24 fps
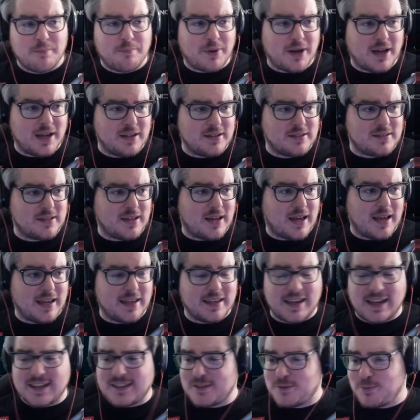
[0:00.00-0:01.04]
But I
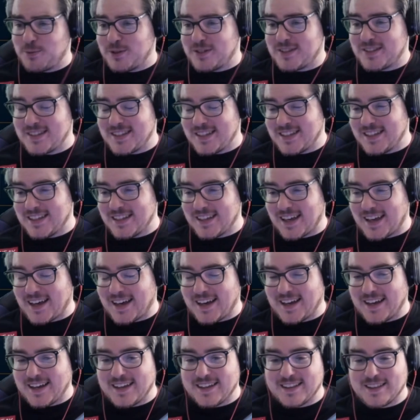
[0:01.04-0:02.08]
guess we'll see
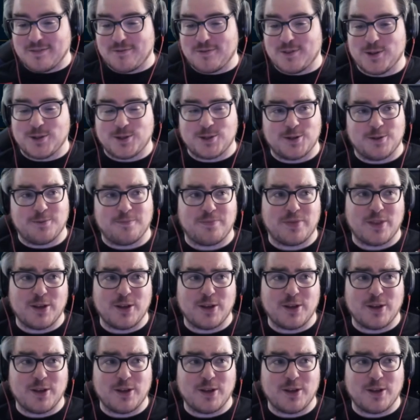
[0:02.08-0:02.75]
uh, in the future.